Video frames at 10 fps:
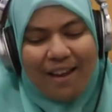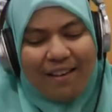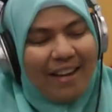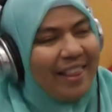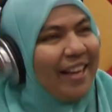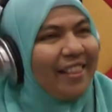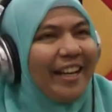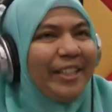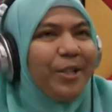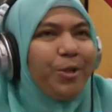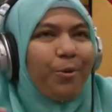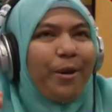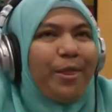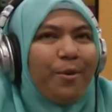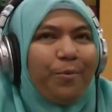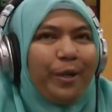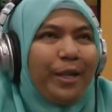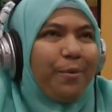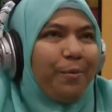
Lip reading: Okay, they like to shorten the word.